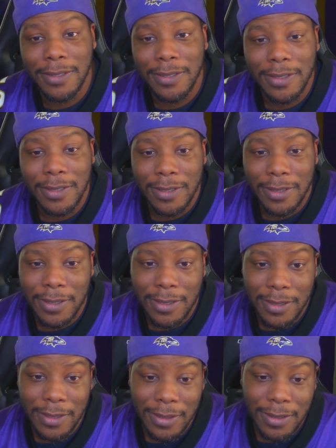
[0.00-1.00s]

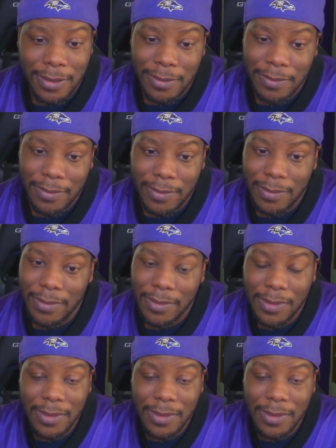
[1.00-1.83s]
Nobody speaks.